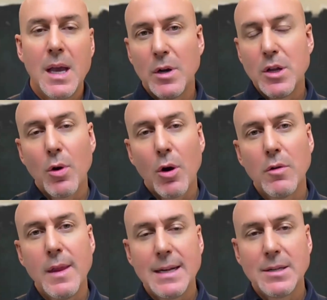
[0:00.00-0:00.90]
And when you
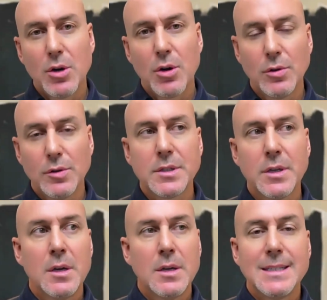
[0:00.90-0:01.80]
earn that turtle's
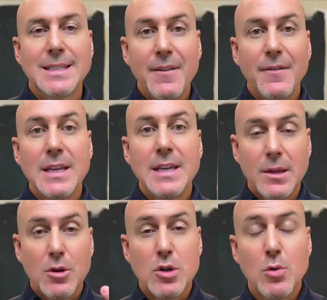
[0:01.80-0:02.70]
safety
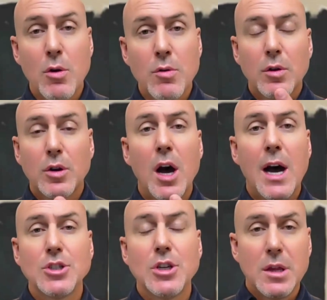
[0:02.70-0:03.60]
and you earn their
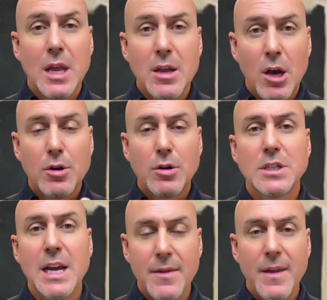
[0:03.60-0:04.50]
caution and they
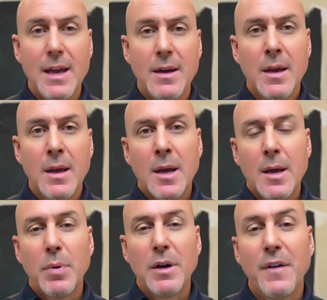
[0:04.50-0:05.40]
understand that.
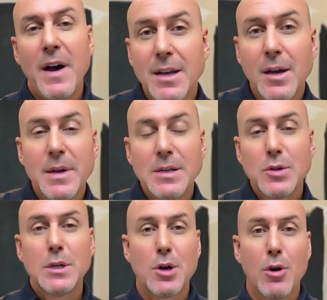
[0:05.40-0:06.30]
But if I come
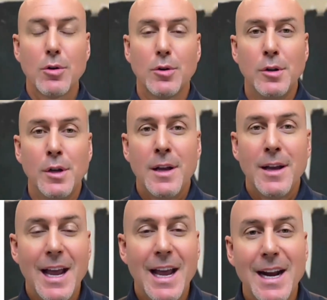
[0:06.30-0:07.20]
into a turtle
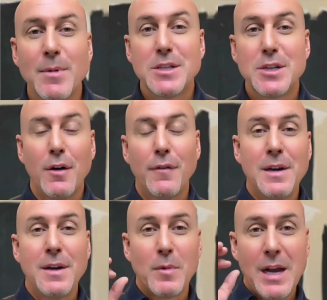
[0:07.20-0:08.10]
and I'm a
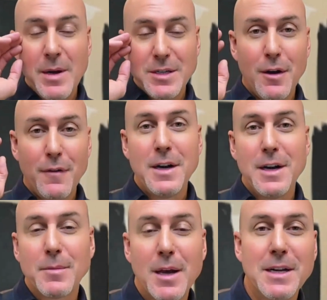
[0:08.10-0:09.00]
dolphin
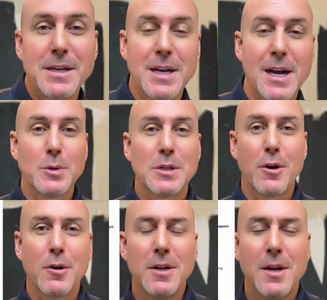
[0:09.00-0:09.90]
and I'm coming in to talk to a
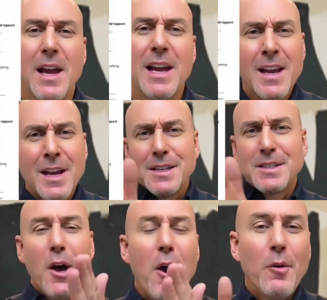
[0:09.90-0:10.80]
turtle, and I'm like,
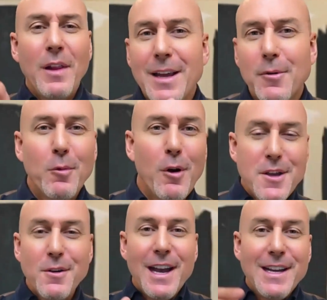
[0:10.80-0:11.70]
so like, where
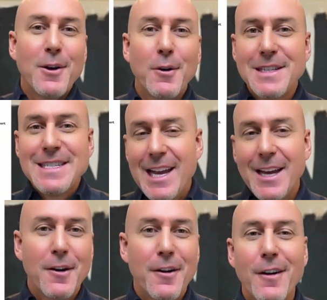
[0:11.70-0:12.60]
do you guys go to
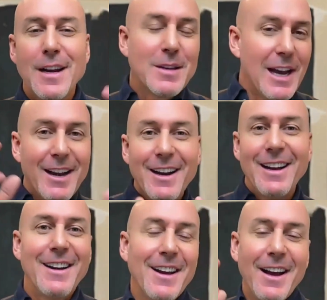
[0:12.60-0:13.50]
dinner and
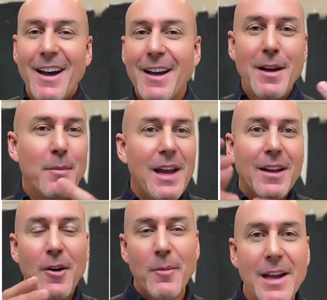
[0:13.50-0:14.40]
da-da-da-da-da? And I'm
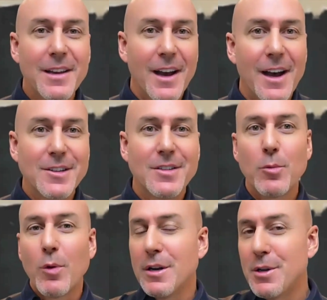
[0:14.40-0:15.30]
like, oh my gosh,
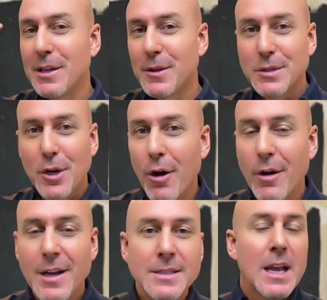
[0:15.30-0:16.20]
like, where did you get those
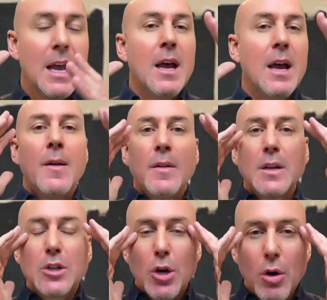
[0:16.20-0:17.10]
curtains?
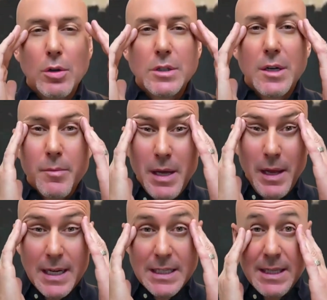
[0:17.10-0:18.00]
The turtle's gonna be
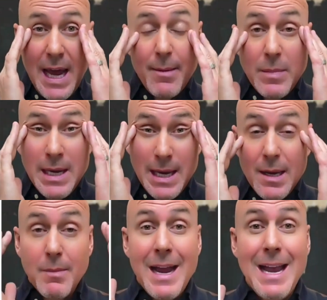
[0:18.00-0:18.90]
like, stab me
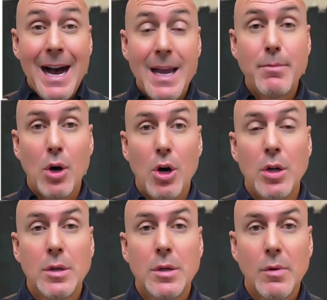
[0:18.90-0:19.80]
in my
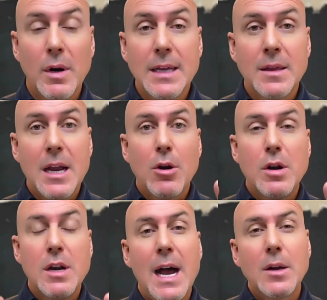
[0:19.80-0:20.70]
eyeball, right? They are
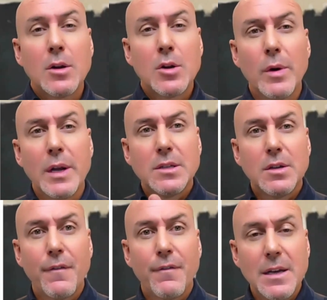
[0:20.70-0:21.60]
not going
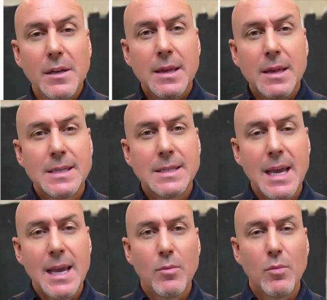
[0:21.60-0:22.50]
to feel it the
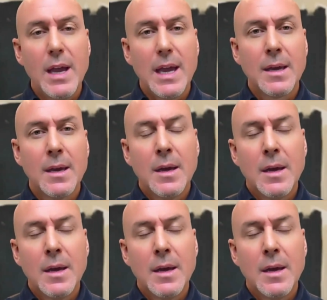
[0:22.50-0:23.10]
same way.